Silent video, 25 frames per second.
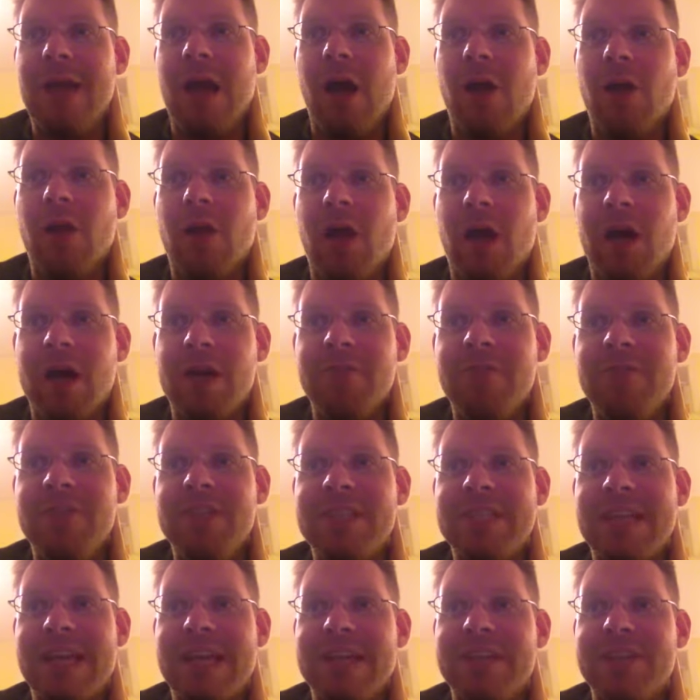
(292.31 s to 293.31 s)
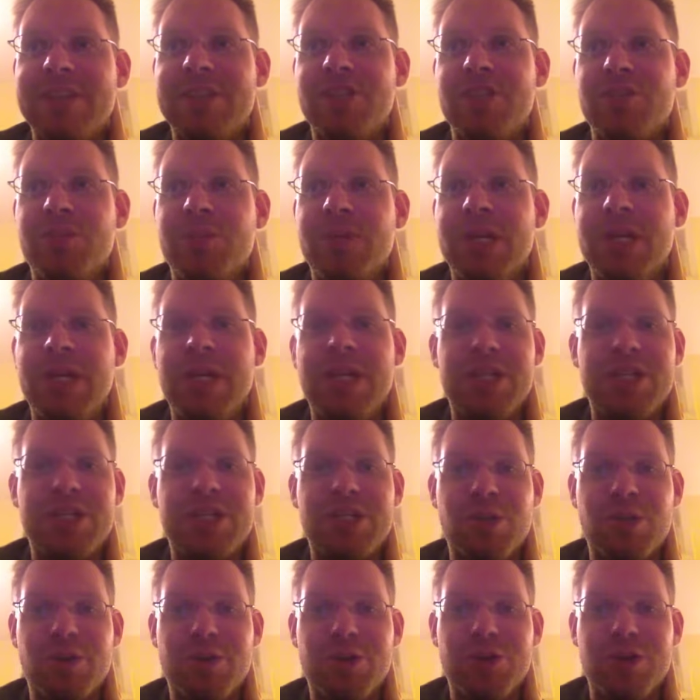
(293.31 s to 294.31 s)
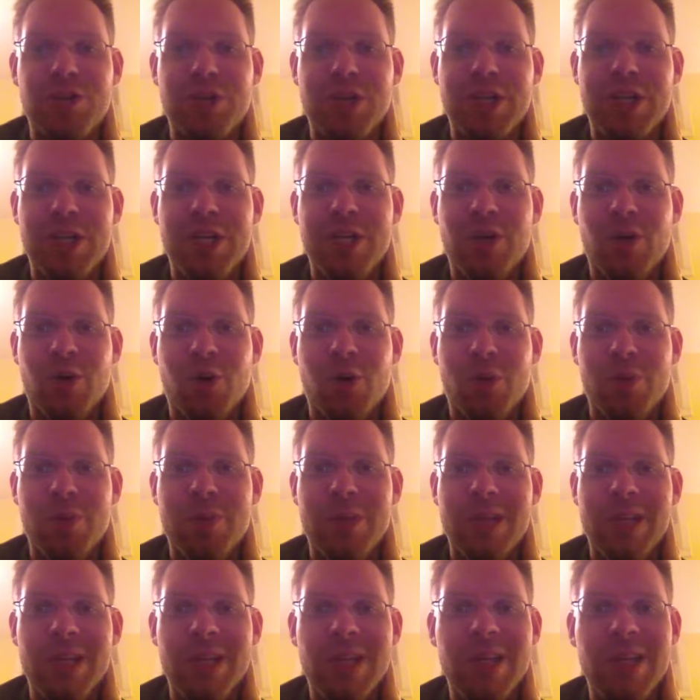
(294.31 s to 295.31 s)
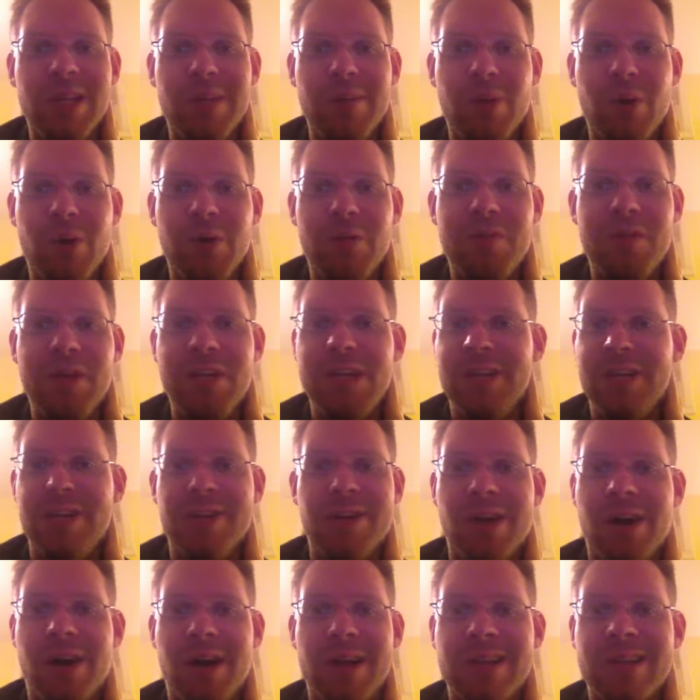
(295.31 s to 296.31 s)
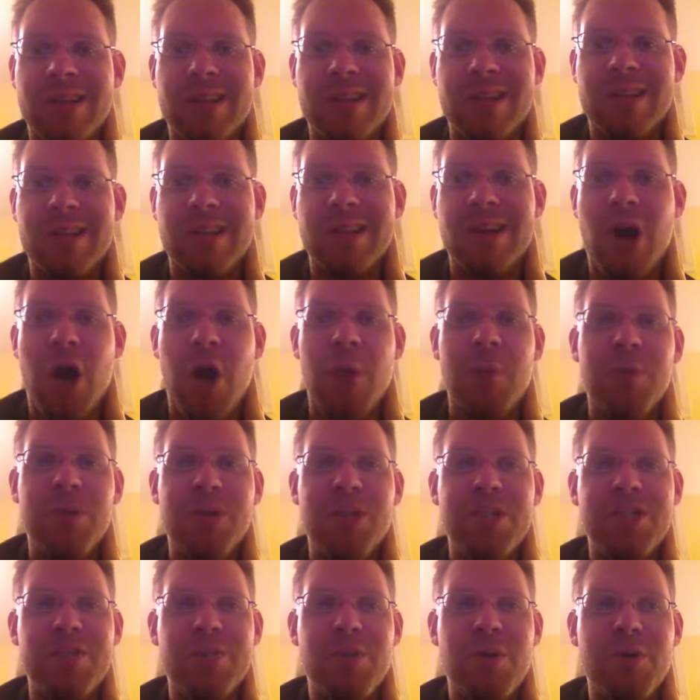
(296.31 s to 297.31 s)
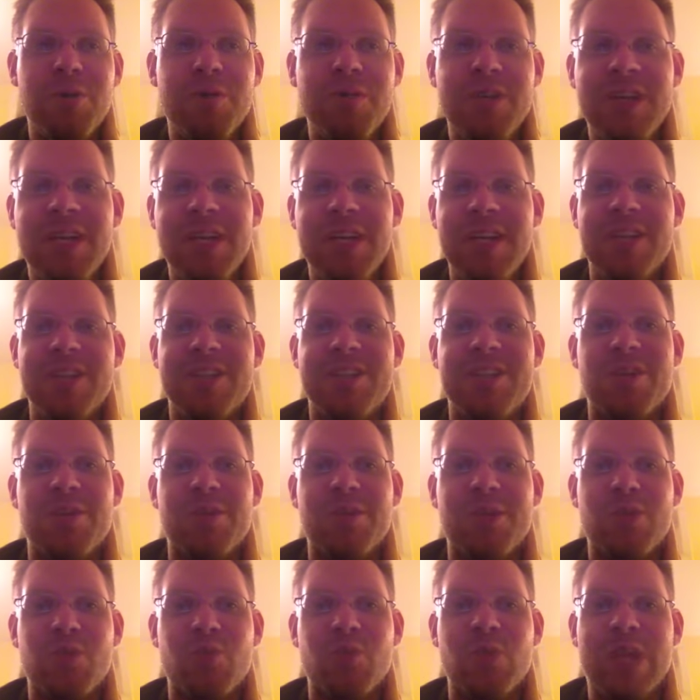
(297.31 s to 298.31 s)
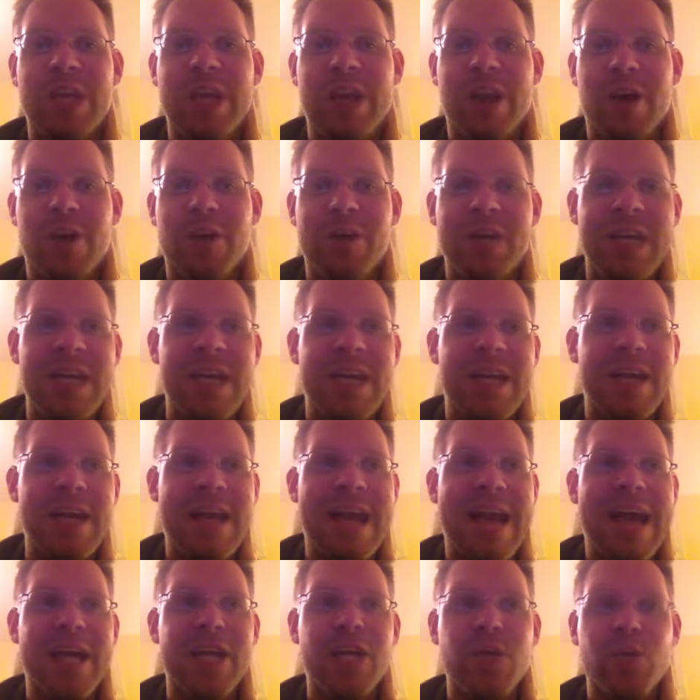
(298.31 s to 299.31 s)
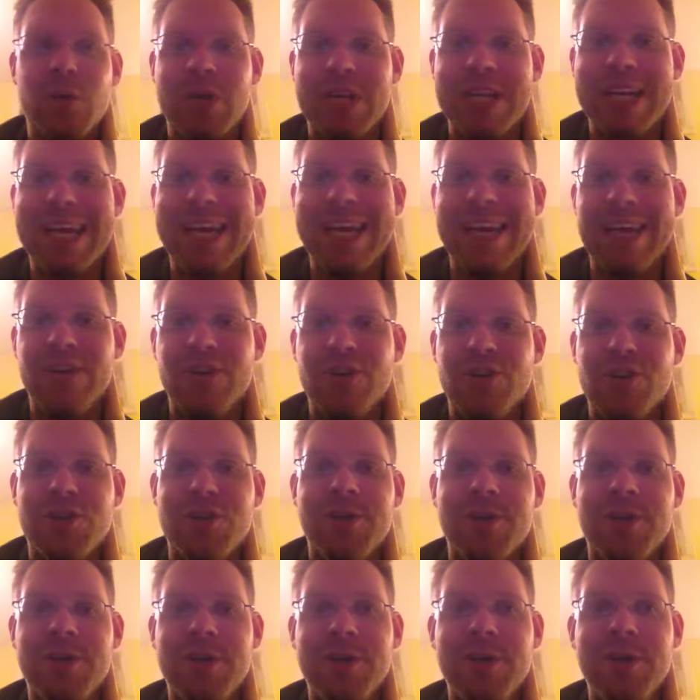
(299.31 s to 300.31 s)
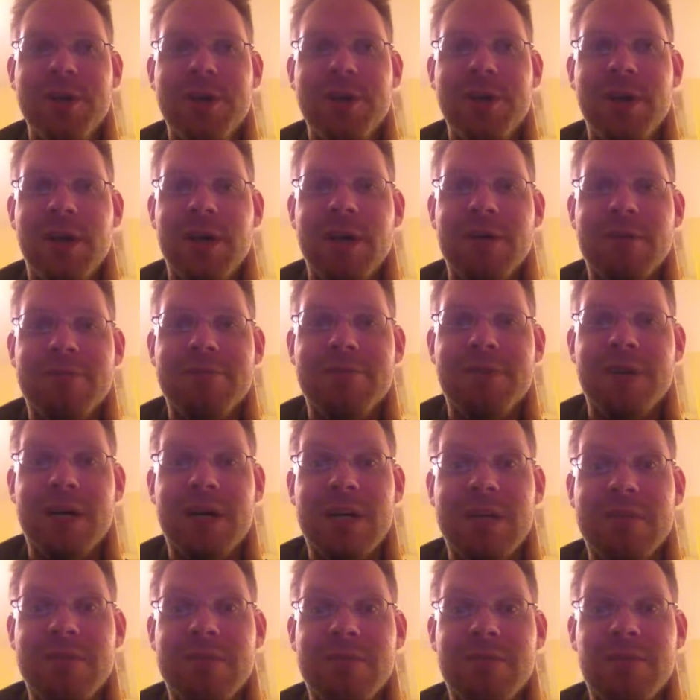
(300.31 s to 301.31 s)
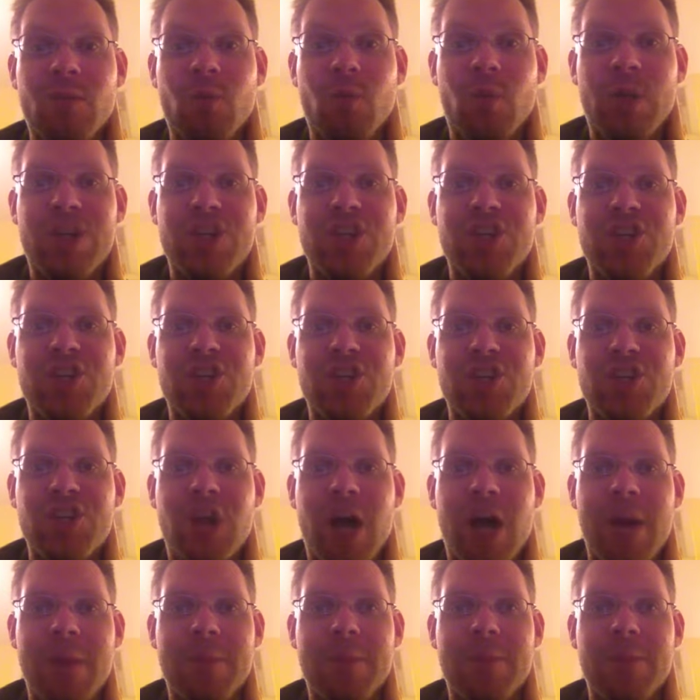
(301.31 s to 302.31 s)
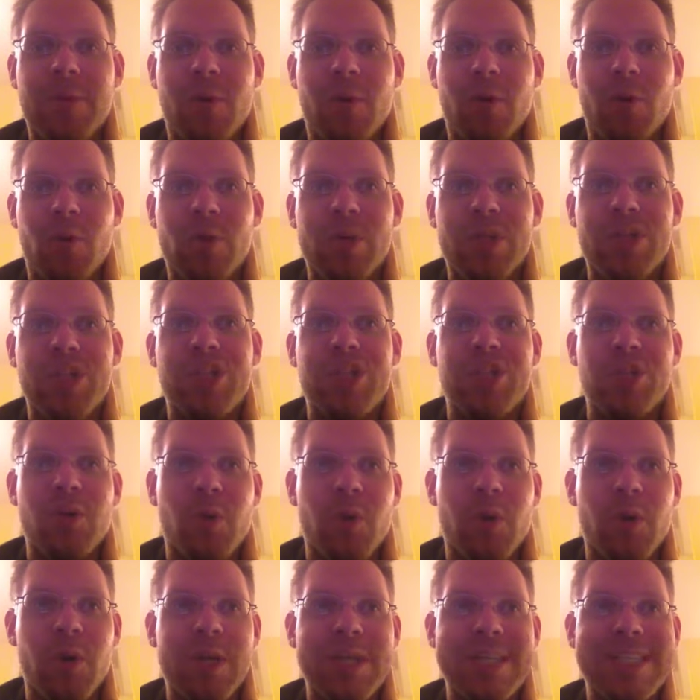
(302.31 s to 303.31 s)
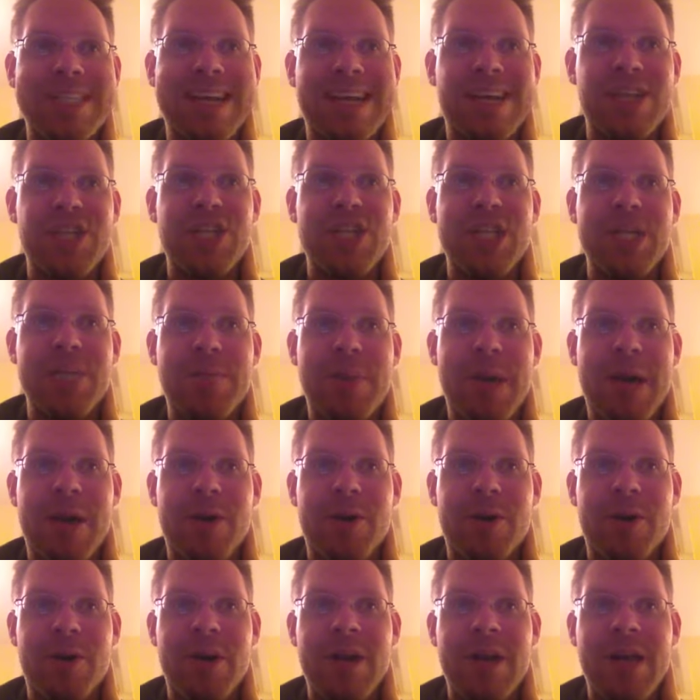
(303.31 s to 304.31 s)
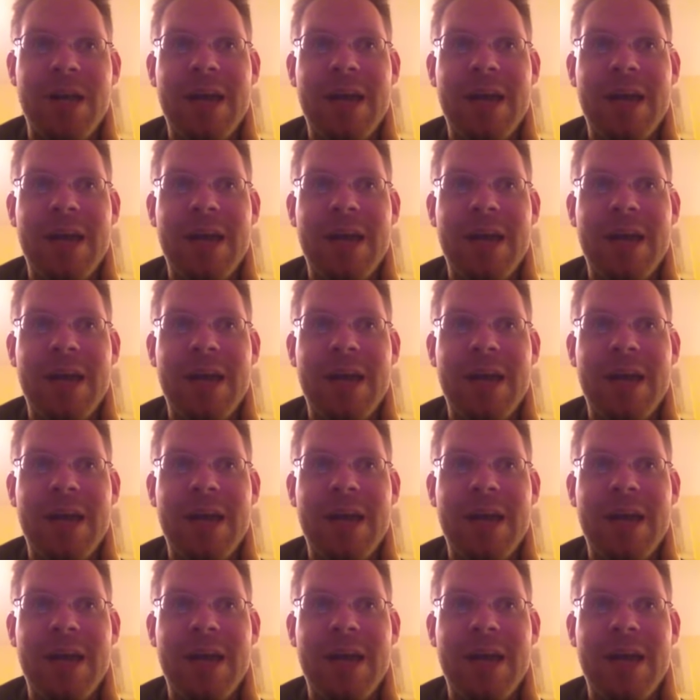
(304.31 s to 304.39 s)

a lot of it tends to be socially or politically motivated, not competence motivated. So it's really hard to get an accurate gauge of, of which shop or which store is actually better.